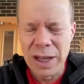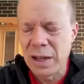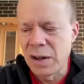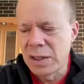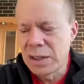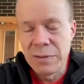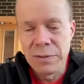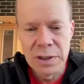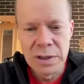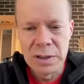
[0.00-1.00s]
all that kind of stuff,
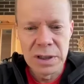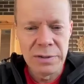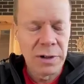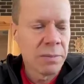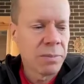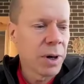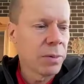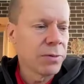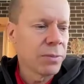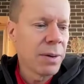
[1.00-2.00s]
which is never a
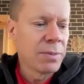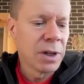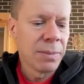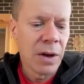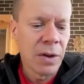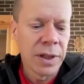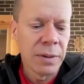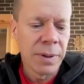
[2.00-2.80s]
problem for me because I'm healthy.